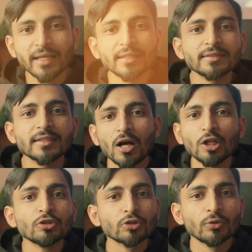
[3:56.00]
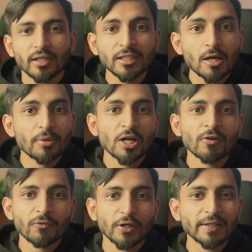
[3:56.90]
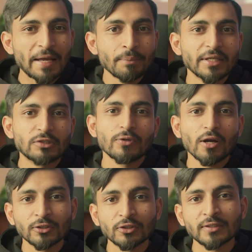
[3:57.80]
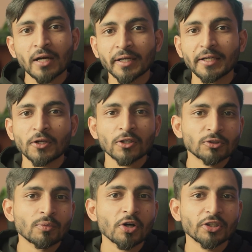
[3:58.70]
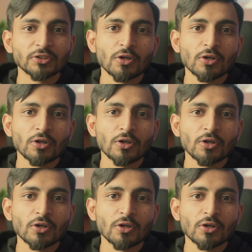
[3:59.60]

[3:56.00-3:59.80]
And also, in the middle of funnel campaigns, we also target custom audience